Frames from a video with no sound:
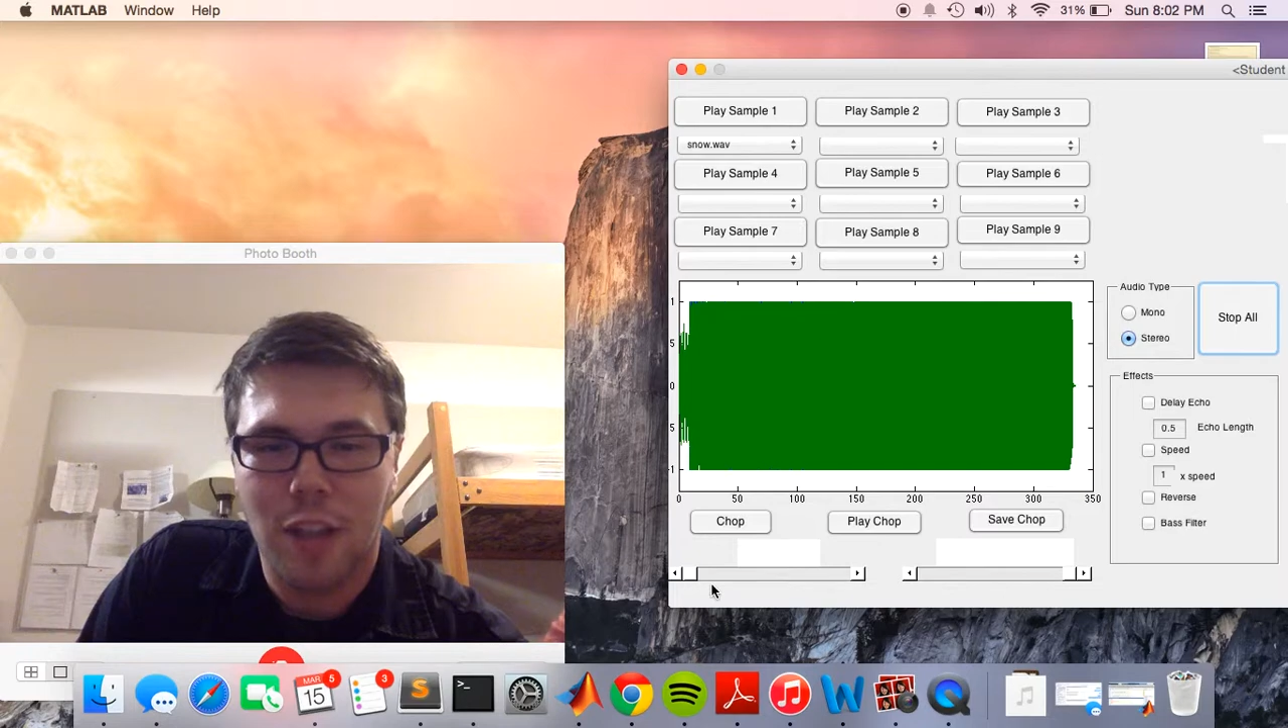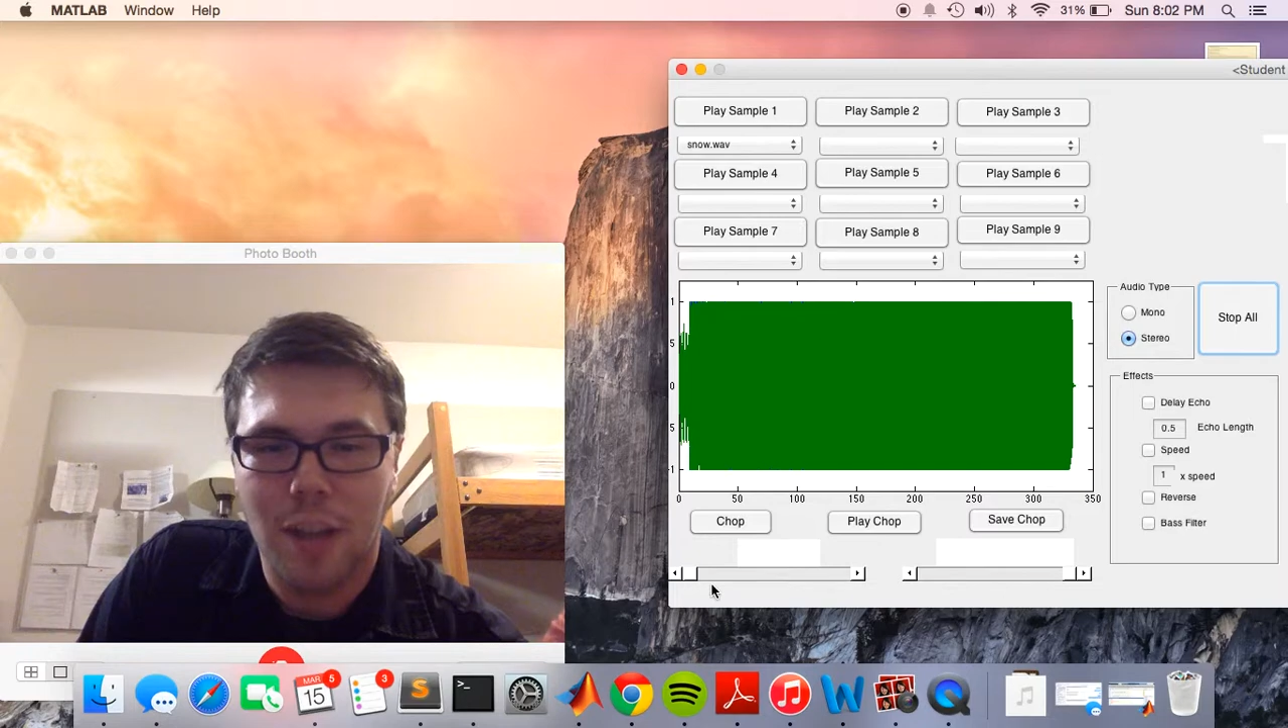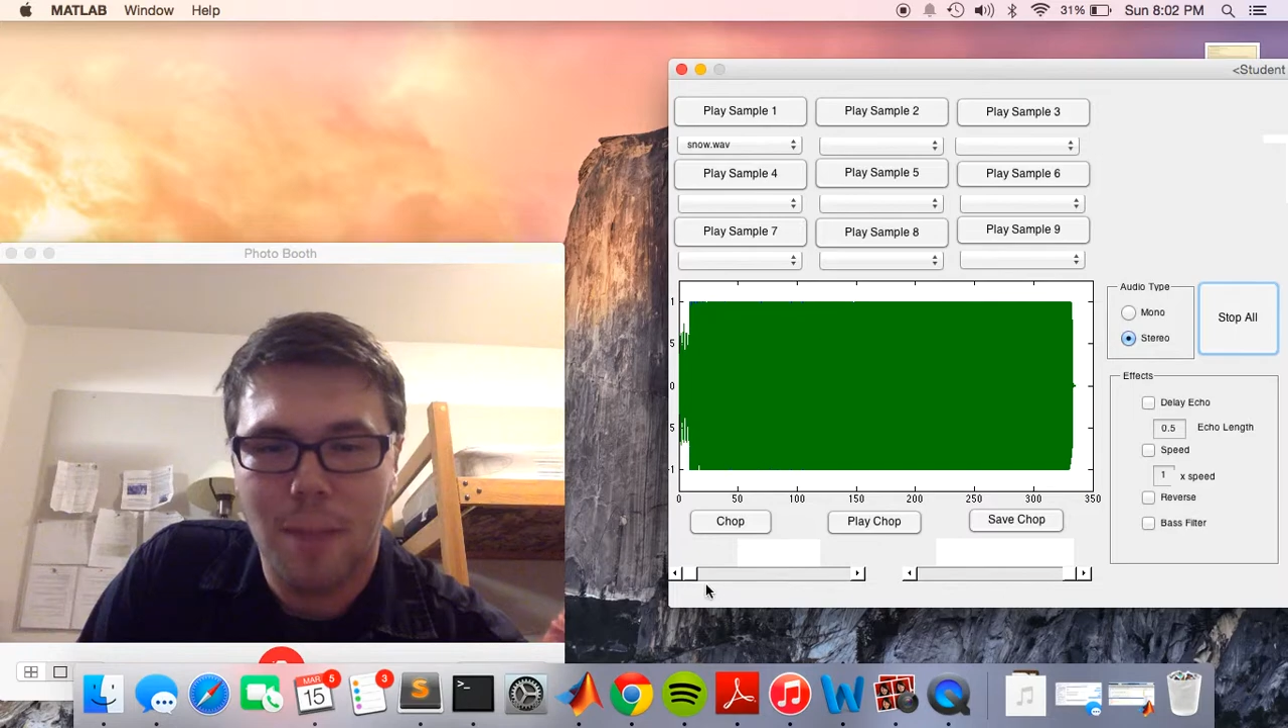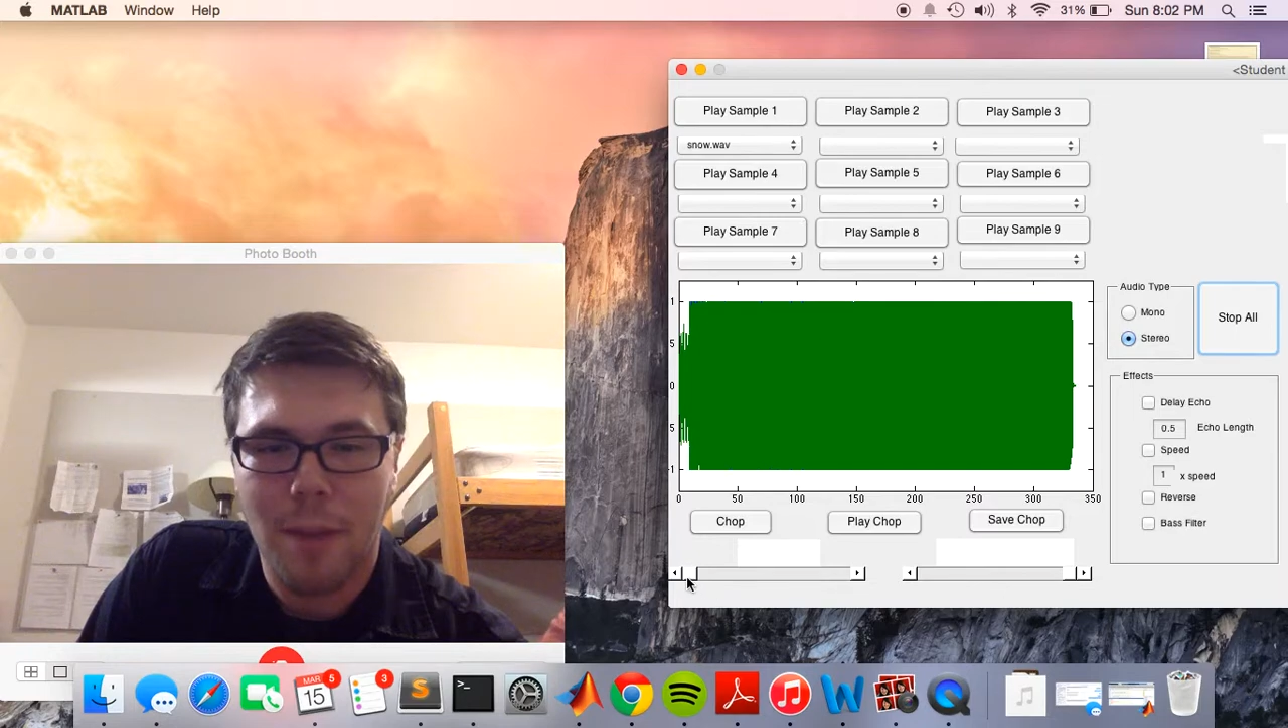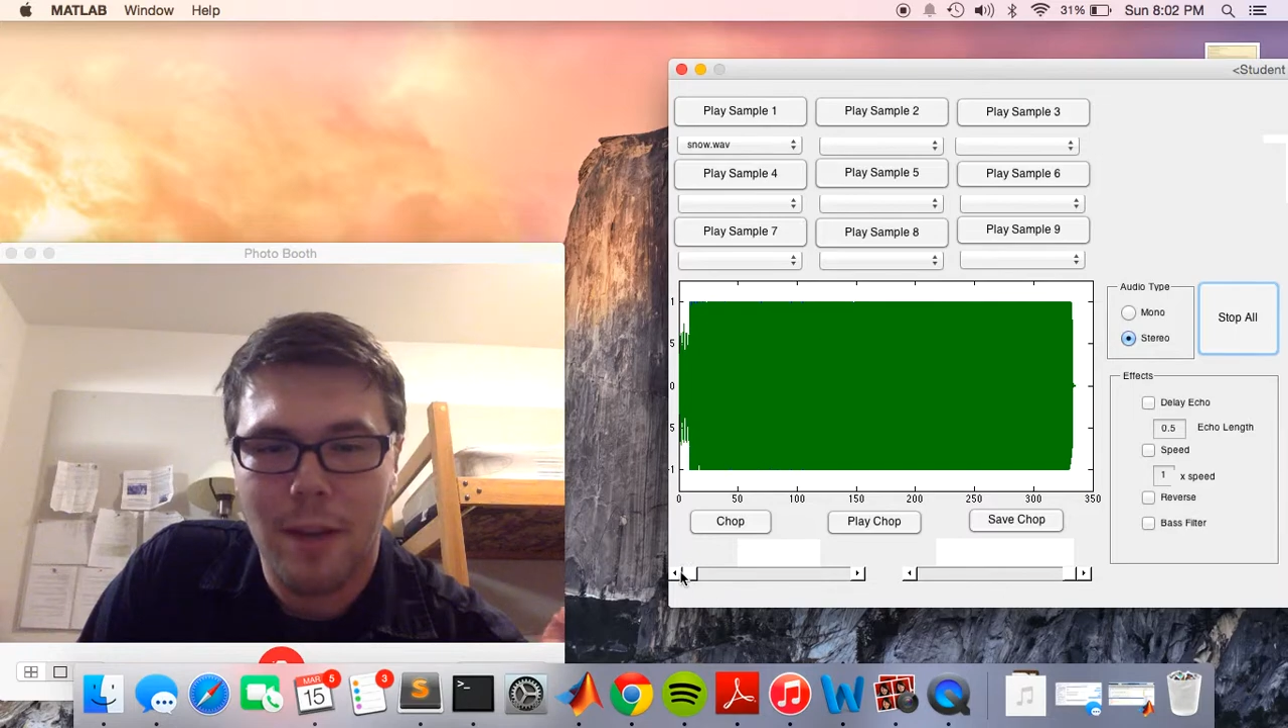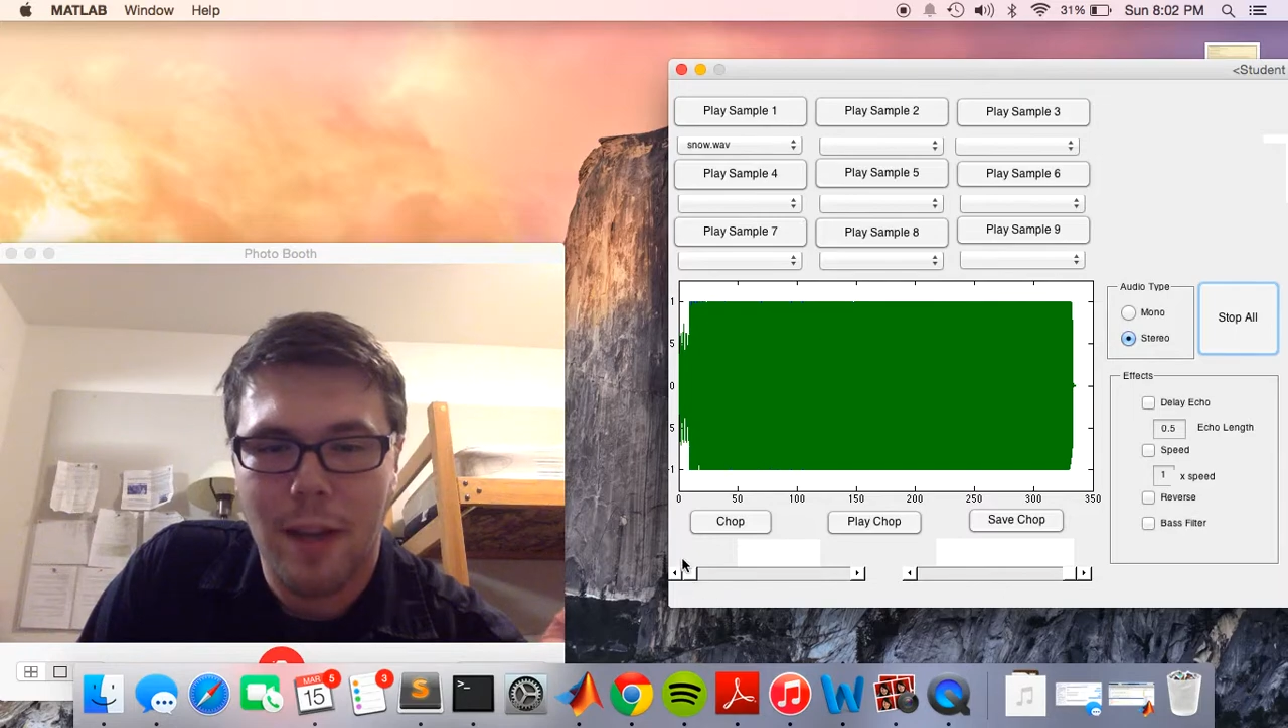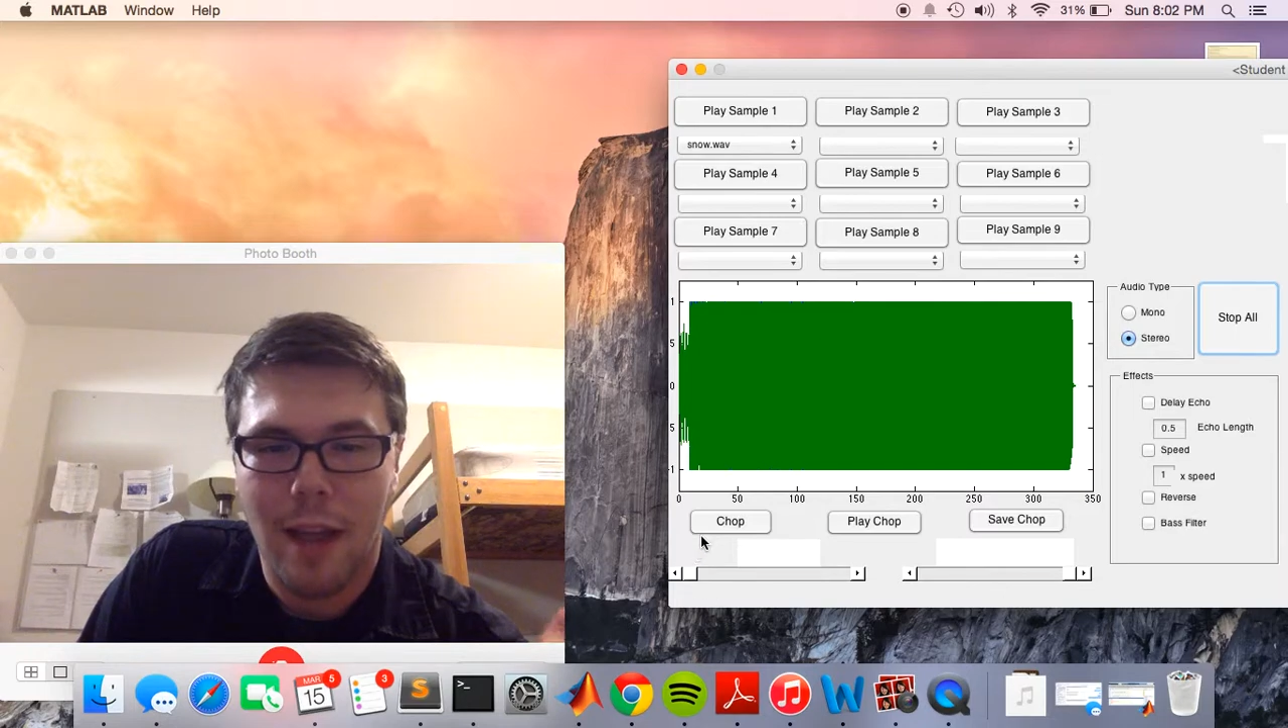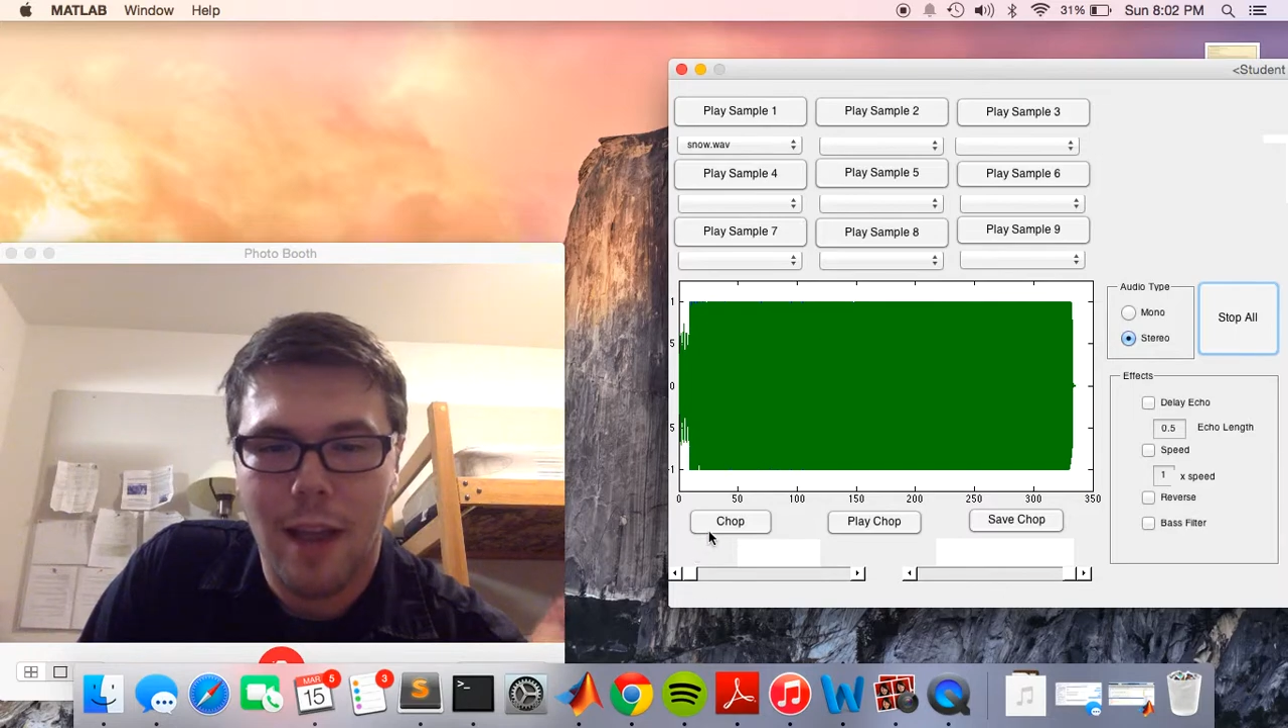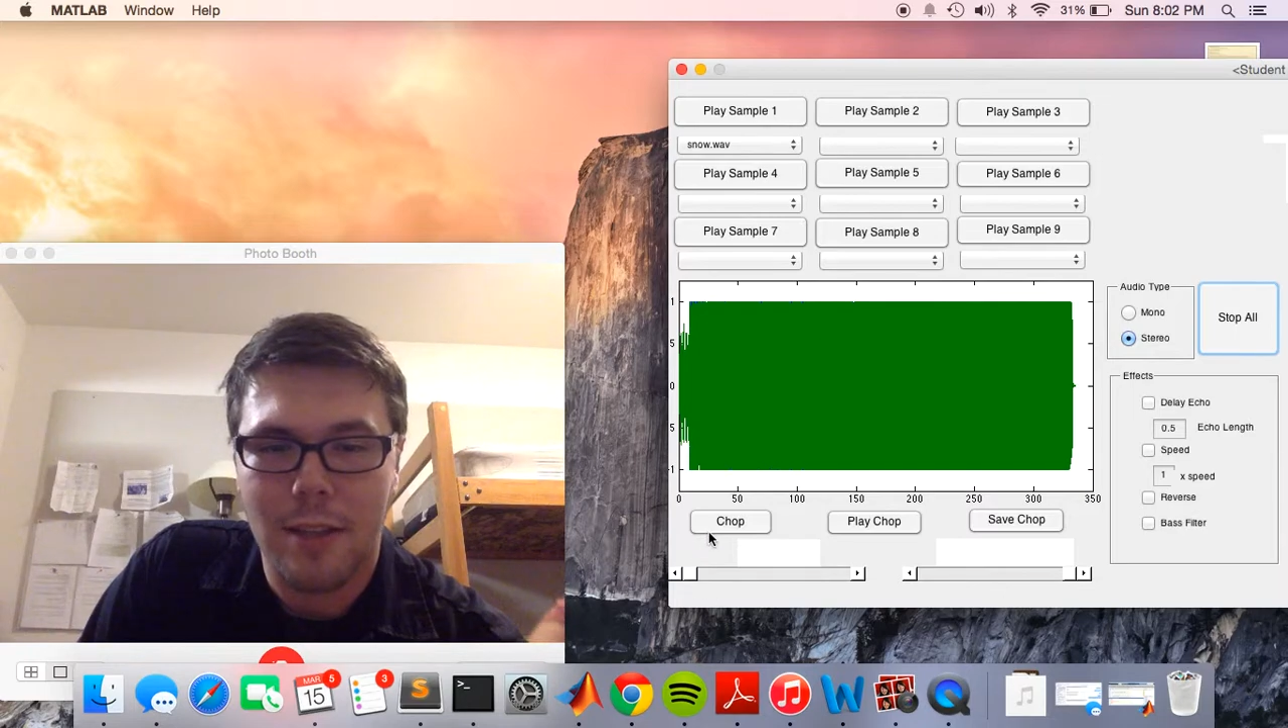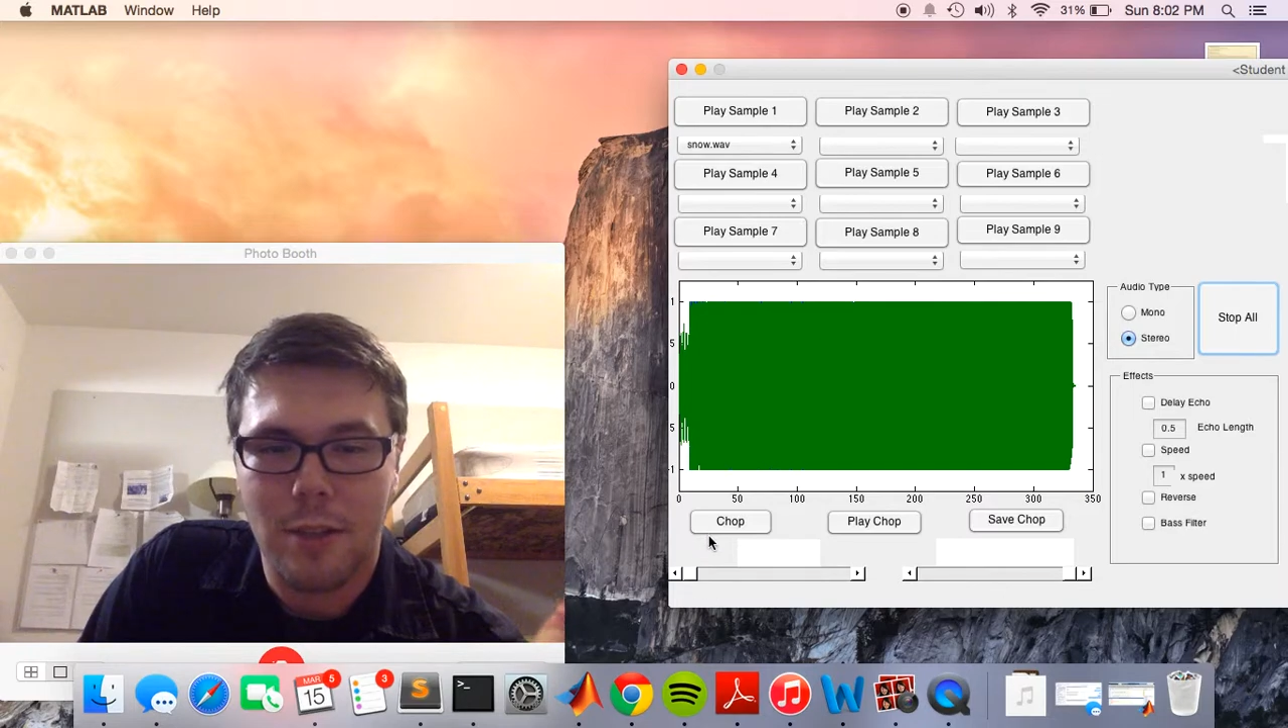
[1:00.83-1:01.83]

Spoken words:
button is